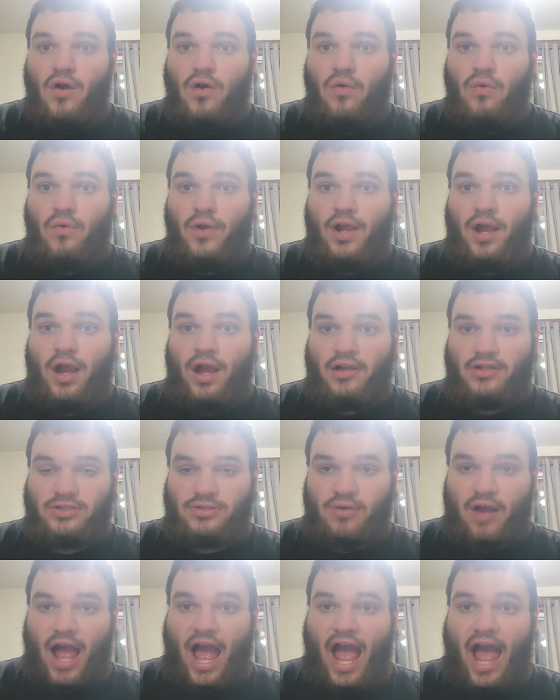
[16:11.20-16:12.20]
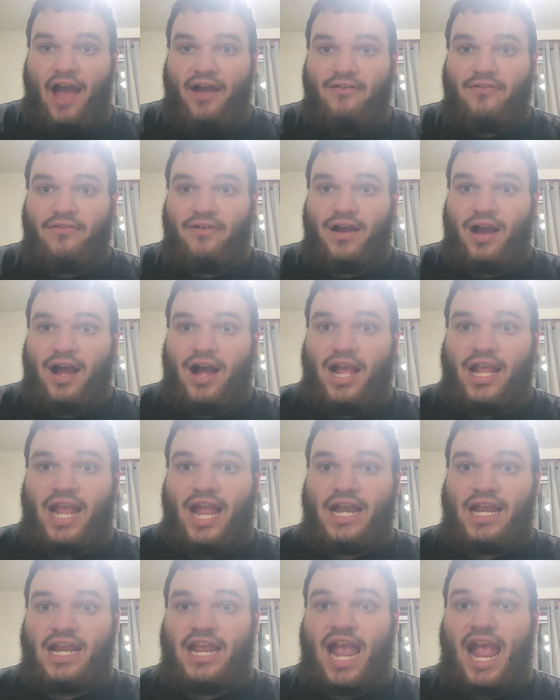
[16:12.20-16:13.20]
We also have,
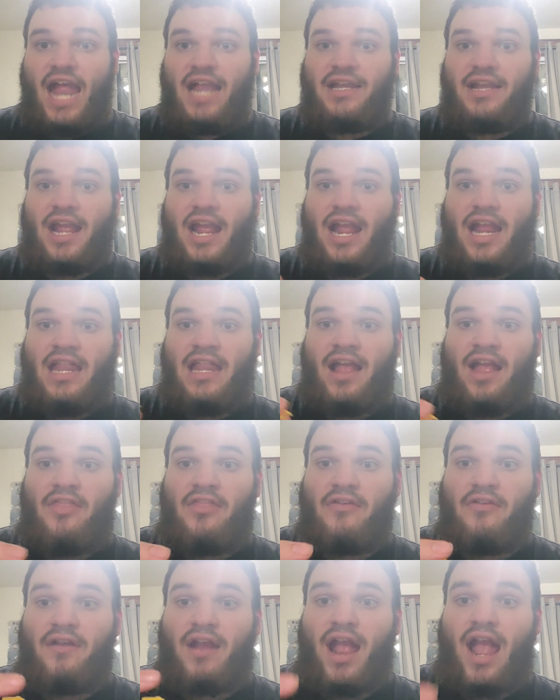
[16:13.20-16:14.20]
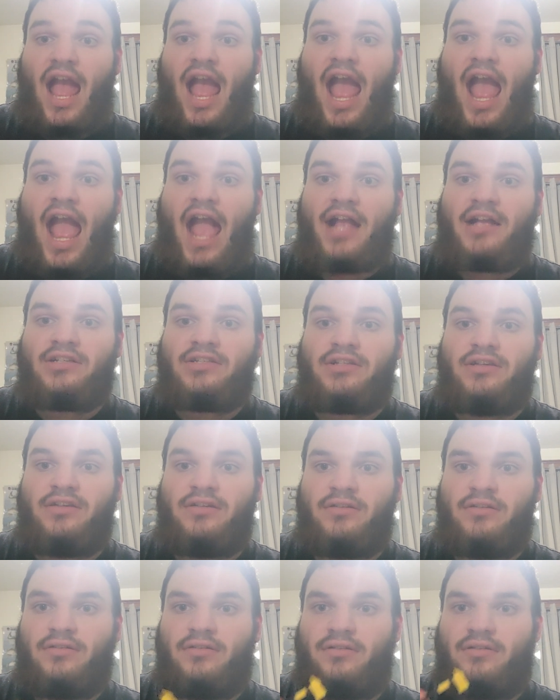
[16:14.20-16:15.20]
yet again, another axe.
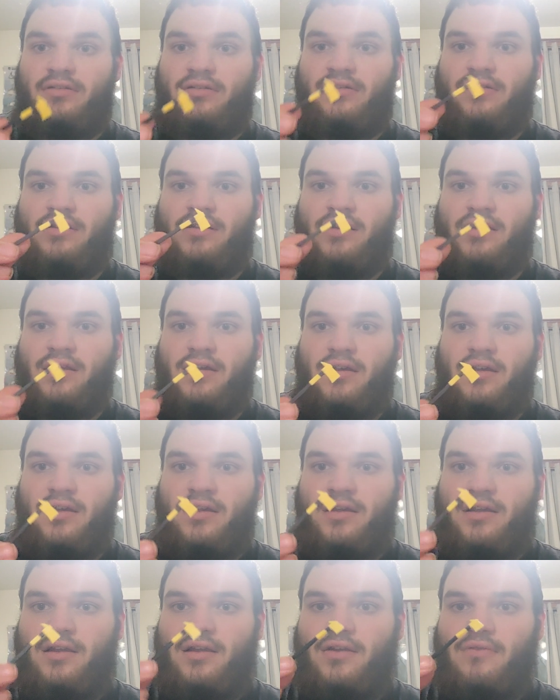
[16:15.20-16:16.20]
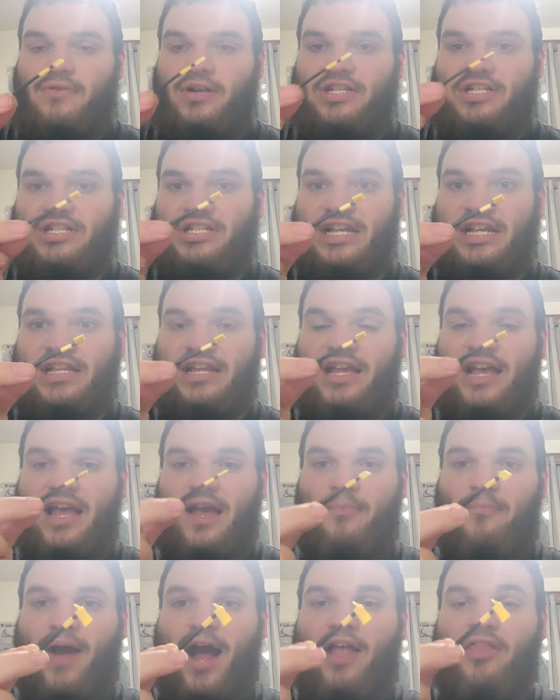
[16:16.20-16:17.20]
Which is in...
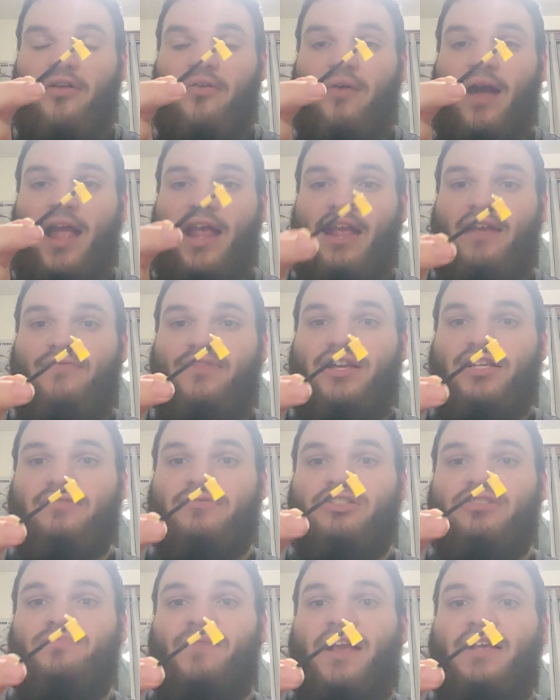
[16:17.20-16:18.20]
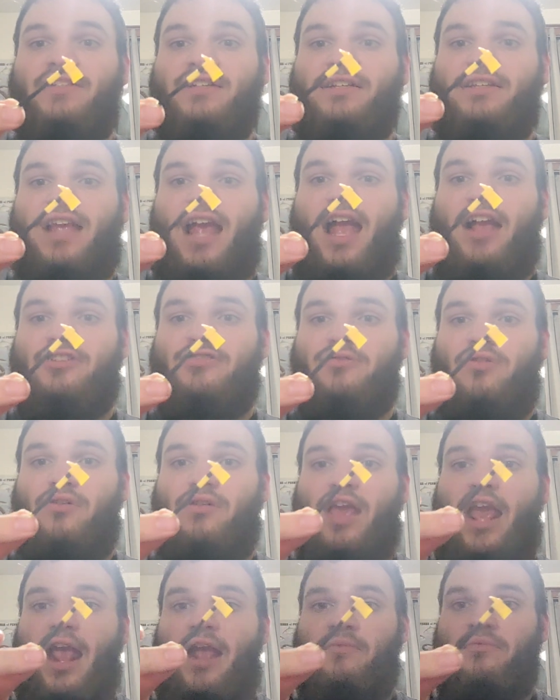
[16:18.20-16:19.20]
By the way, if this was based on the actual
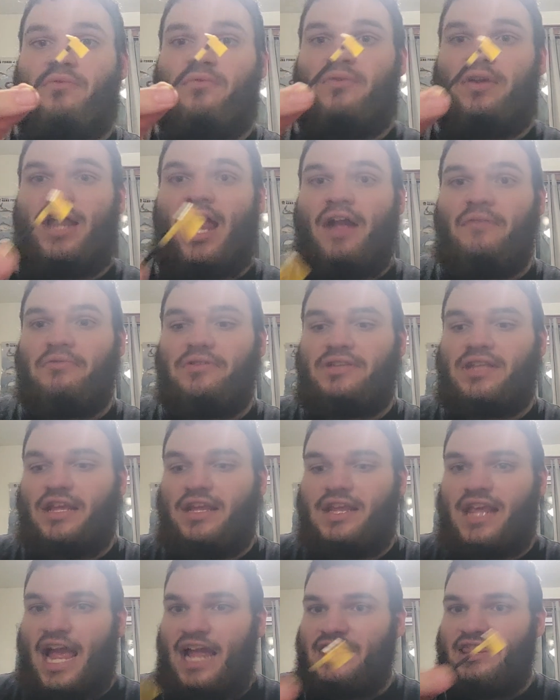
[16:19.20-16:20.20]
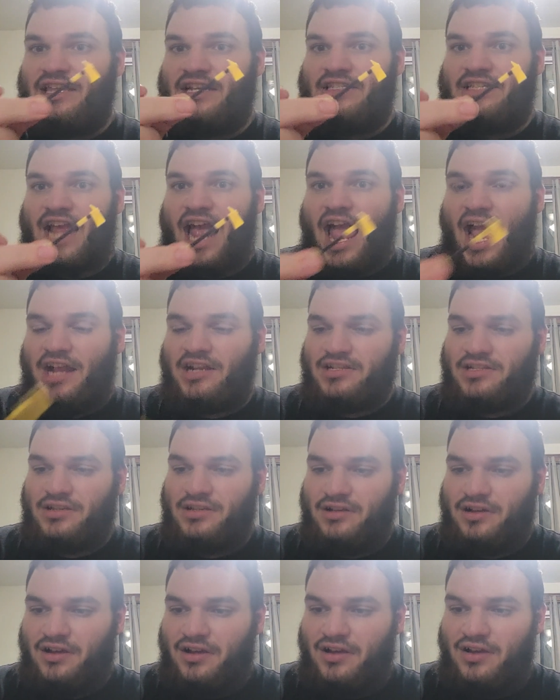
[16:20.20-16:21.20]
game, we never did get this axe.
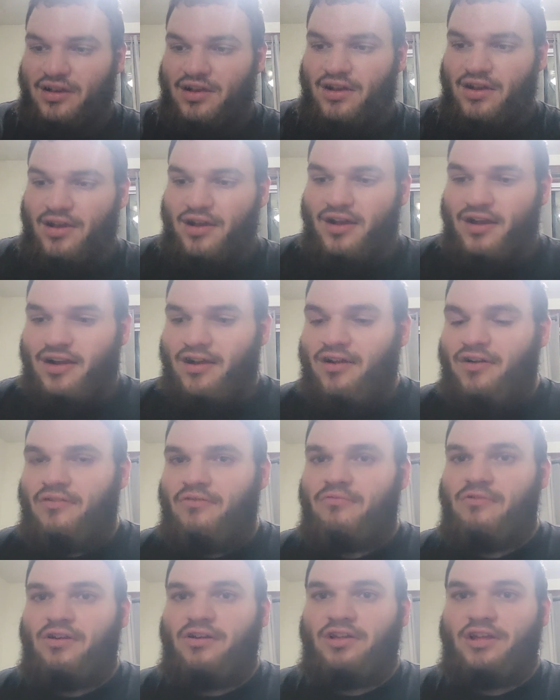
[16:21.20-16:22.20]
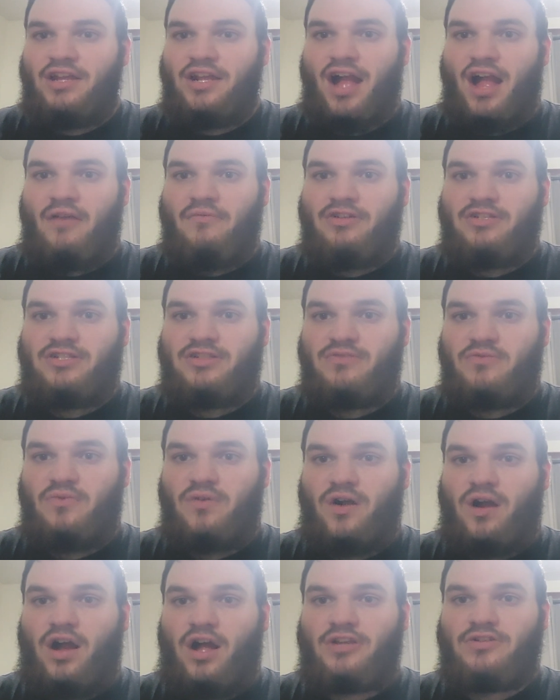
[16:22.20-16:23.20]
We only got was
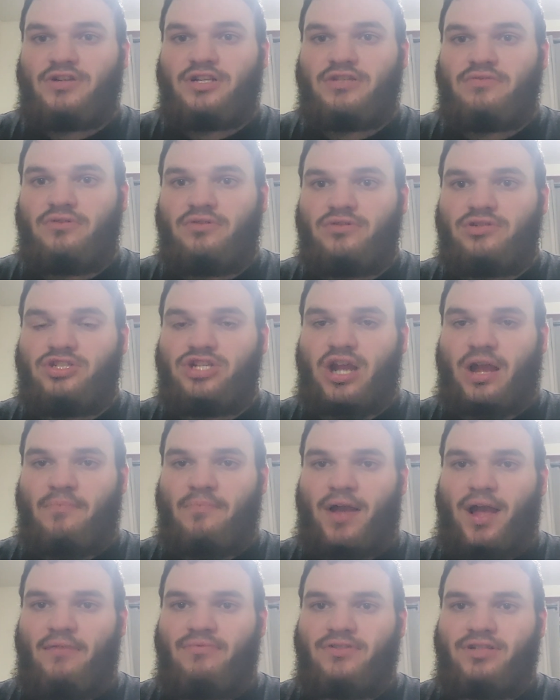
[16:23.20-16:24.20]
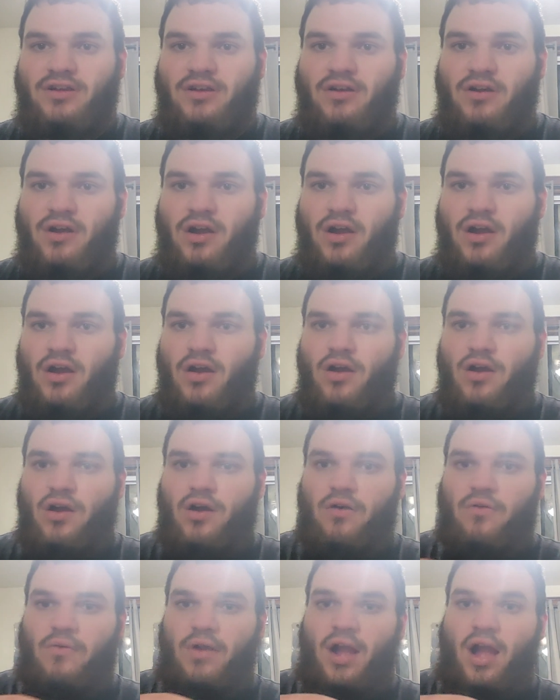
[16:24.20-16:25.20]
Audrey's gem pipes.
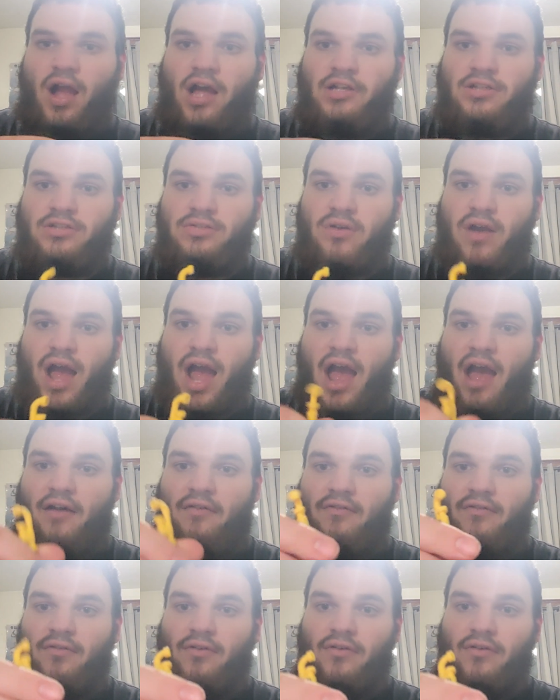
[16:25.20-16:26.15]
We also have...